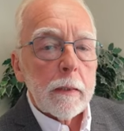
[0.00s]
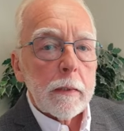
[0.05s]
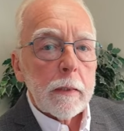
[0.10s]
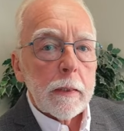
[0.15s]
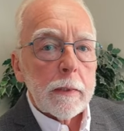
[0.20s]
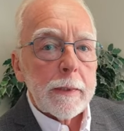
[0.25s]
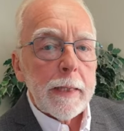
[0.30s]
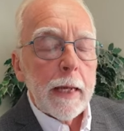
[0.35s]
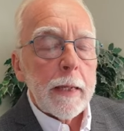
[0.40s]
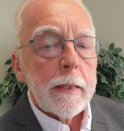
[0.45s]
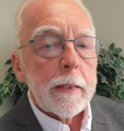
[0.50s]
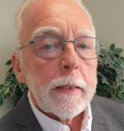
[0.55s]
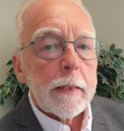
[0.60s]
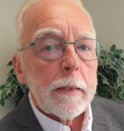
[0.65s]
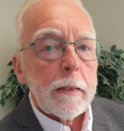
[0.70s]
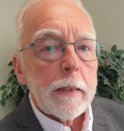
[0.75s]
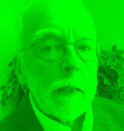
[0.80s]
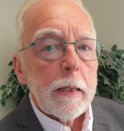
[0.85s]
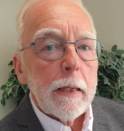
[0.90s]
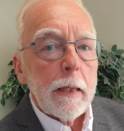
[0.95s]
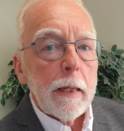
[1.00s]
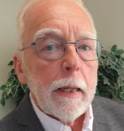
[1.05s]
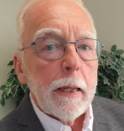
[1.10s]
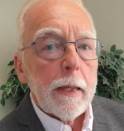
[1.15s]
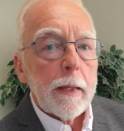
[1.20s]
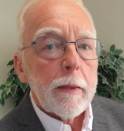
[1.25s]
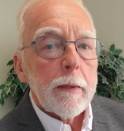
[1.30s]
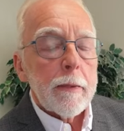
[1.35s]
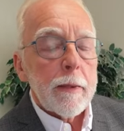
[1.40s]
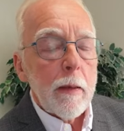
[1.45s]
attended
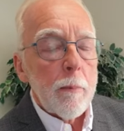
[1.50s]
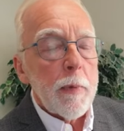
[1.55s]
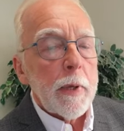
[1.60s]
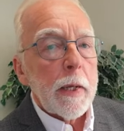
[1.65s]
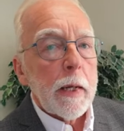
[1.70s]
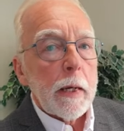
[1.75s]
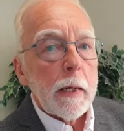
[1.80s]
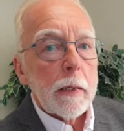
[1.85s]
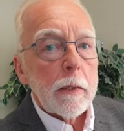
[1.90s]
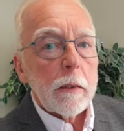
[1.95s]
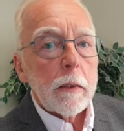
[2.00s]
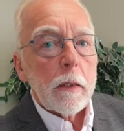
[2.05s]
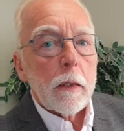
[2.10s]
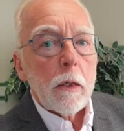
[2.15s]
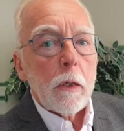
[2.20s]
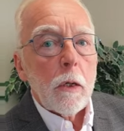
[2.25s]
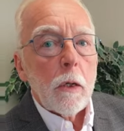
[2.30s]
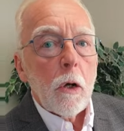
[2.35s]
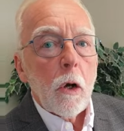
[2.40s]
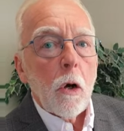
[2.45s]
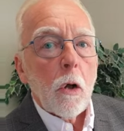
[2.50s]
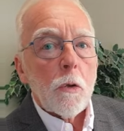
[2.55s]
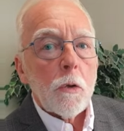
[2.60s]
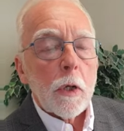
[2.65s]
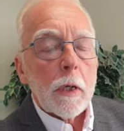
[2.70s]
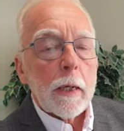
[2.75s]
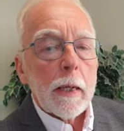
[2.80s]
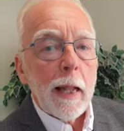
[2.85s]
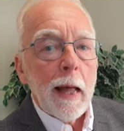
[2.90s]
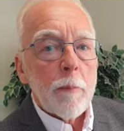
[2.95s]
a seminar on the
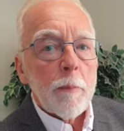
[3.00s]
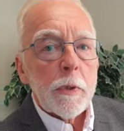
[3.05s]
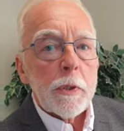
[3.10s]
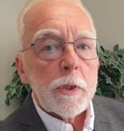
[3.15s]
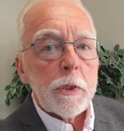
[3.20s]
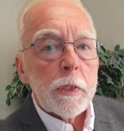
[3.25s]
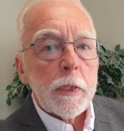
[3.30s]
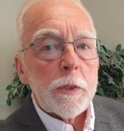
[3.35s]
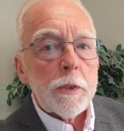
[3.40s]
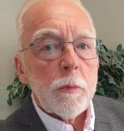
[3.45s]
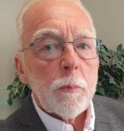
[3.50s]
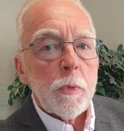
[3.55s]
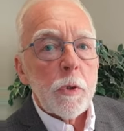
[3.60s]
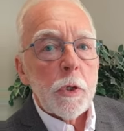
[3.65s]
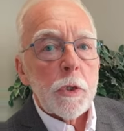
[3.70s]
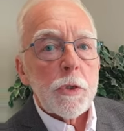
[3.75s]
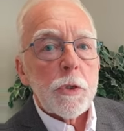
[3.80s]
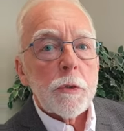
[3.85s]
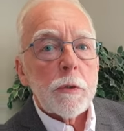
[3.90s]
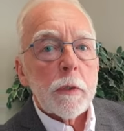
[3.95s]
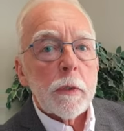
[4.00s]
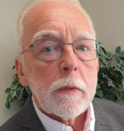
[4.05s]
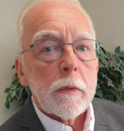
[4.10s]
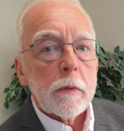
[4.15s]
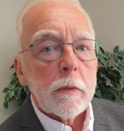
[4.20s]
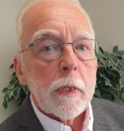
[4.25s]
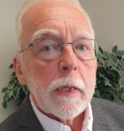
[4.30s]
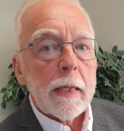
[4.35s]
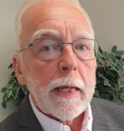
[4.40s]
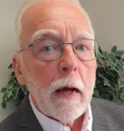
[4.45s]
climate change emergency
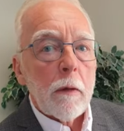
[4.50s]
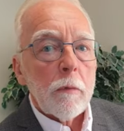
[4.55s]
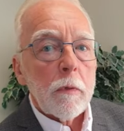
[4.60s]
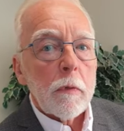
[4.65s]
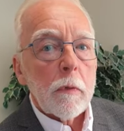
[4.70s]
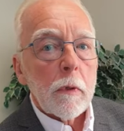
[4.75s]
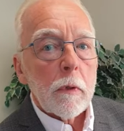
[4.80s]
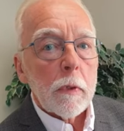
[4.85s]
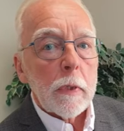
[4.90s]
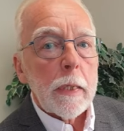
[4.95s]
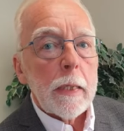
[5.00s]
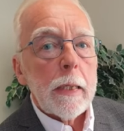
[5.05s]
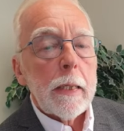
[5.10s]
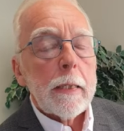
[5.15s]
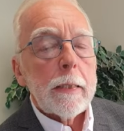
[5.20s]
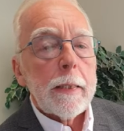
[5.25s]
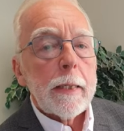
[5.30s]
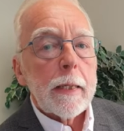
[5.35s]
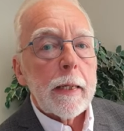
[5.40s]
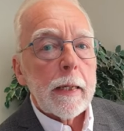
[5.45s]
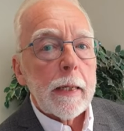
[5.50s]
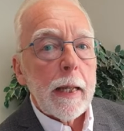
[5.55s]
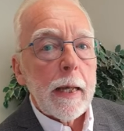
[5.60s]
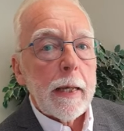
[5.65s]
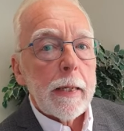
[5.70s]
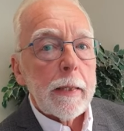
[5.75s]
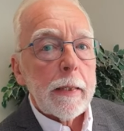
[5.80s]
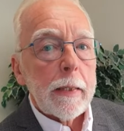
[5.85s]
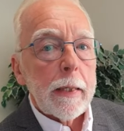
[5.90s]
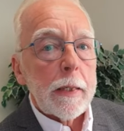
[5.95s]
that the Council
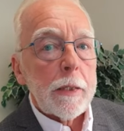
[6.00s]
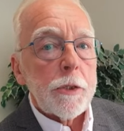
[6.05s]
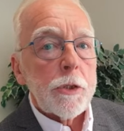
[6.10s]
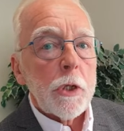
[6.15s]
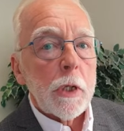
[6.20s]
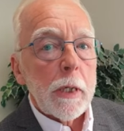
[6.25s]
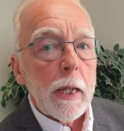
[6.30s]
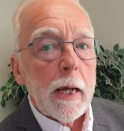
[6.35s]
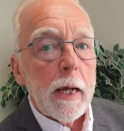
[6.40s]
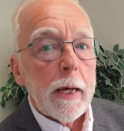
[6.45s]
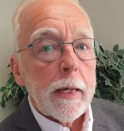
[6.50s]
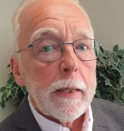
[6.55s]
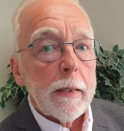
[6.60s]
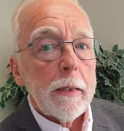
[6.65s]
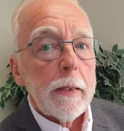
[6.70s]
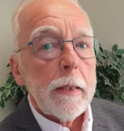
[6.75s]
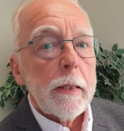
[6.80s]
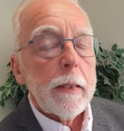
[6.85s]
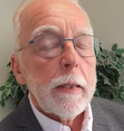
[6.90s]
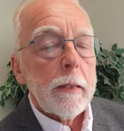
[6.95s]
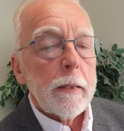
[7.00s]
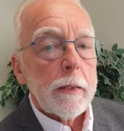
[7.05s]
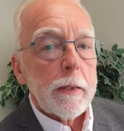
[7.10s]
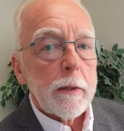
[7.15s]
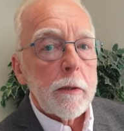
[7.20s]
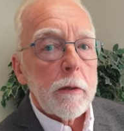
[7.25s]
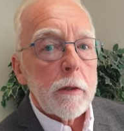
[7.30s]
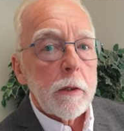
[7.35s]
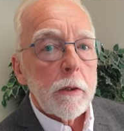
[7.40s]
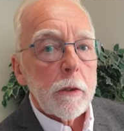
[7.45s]
declared in July
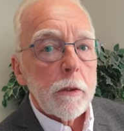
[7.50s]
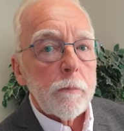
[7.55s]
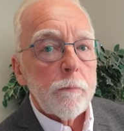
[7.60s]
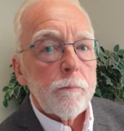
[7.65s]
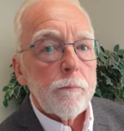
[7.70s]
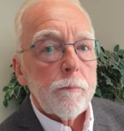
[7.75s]
this year.